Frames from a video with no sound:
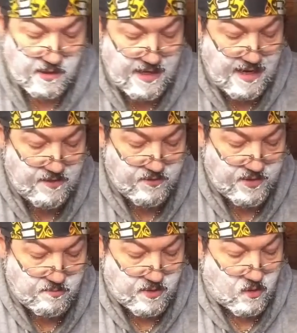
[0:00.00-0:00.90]
lather in
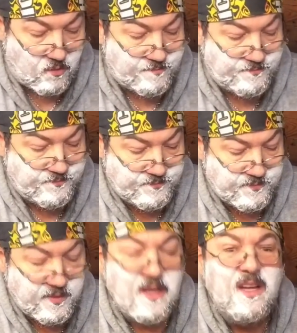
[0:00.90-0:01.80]
the bowl.
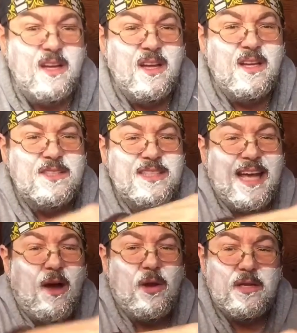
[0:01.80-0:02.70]
See
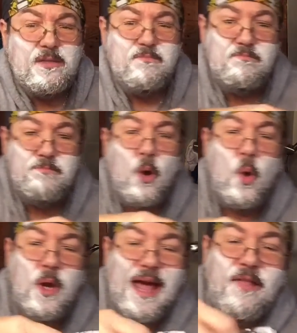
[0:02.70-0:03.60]
how it
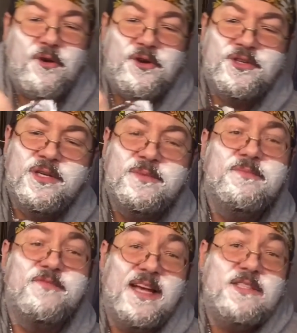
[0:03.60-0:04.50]
bowl lathers.
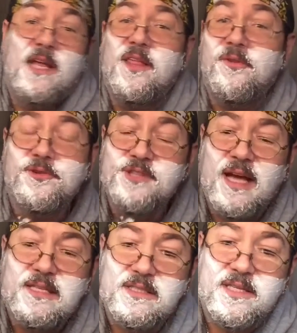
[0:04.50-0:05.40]
Face lathers
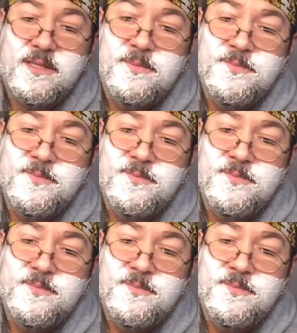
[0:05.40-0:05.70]
nicely.